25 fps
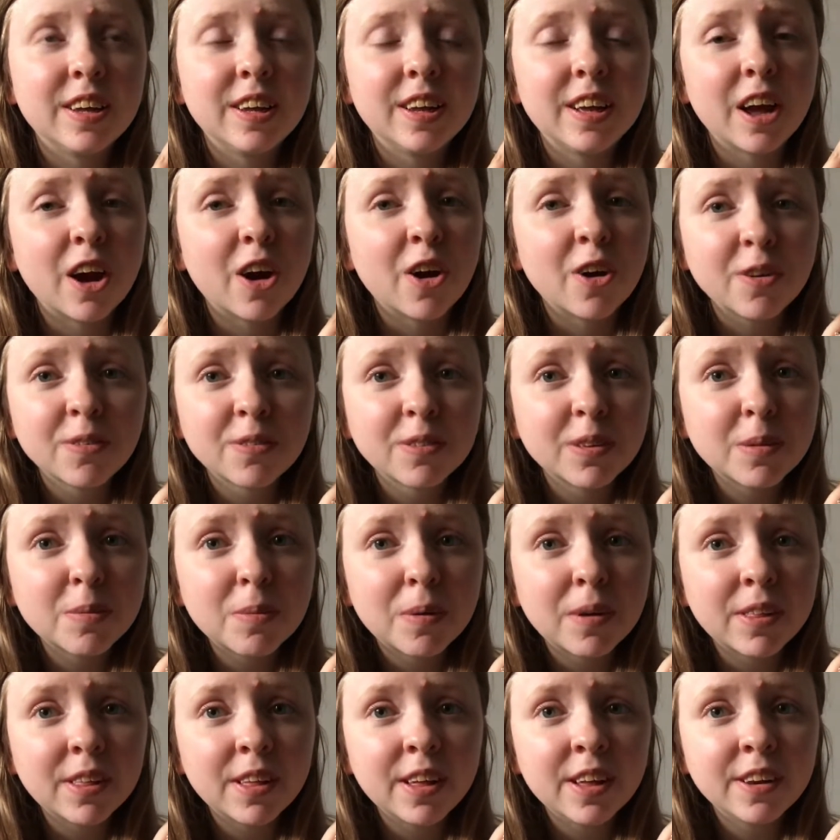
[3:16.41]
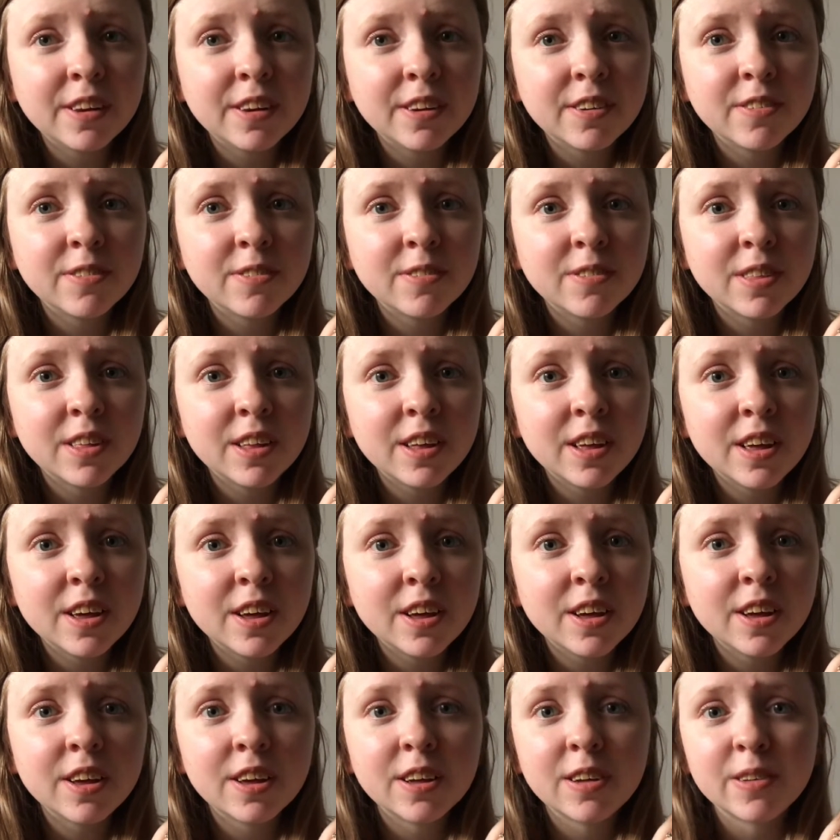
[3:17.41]
hopefully by the end of the
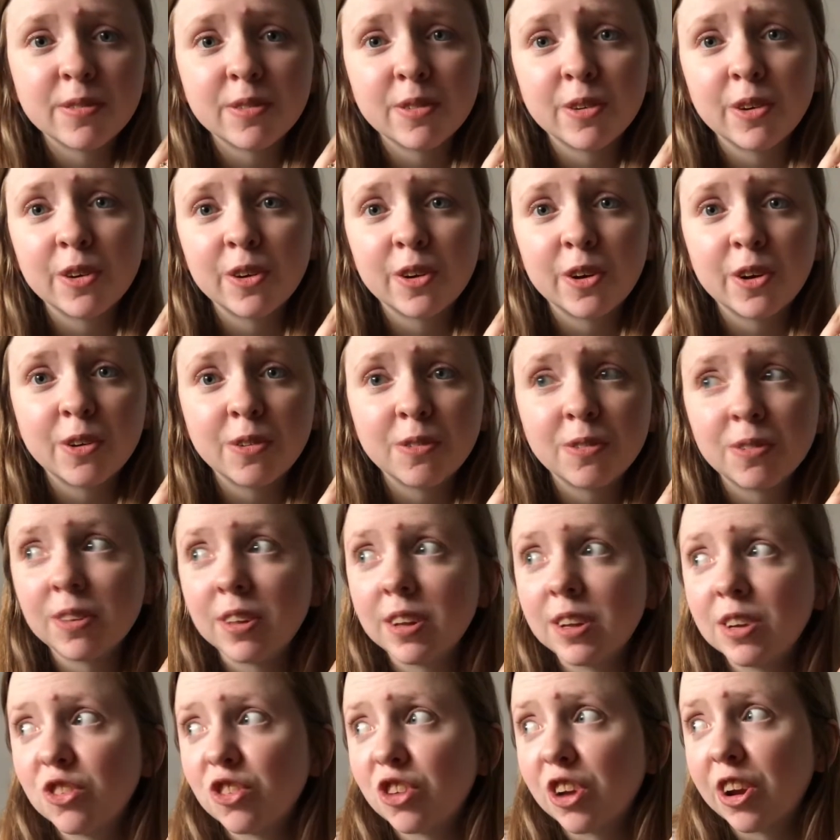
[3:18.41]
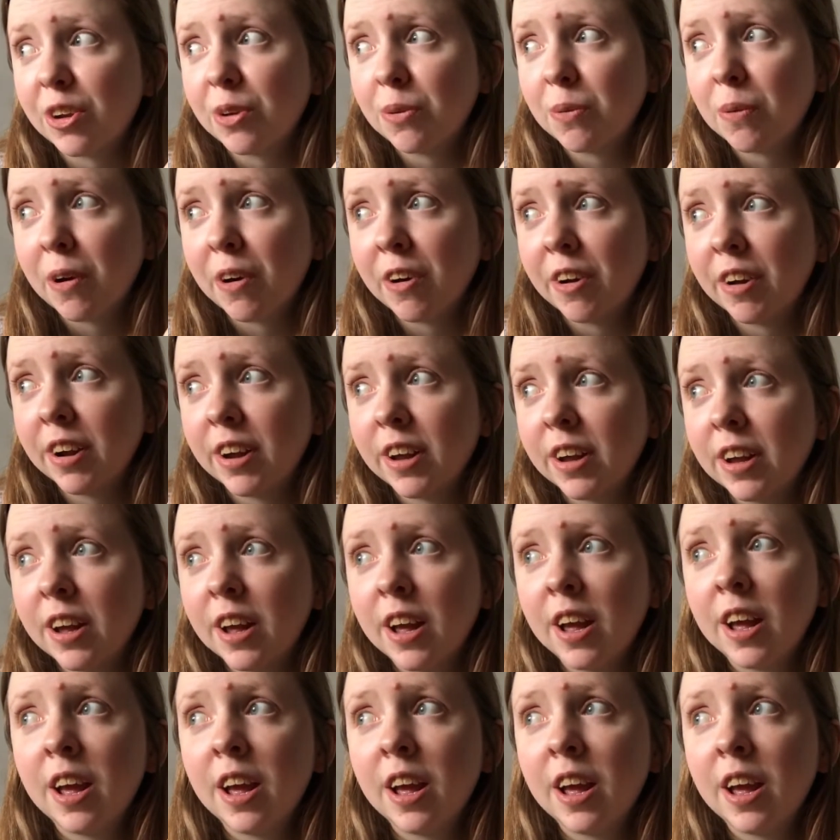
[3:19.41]
year, if not hopefully in January.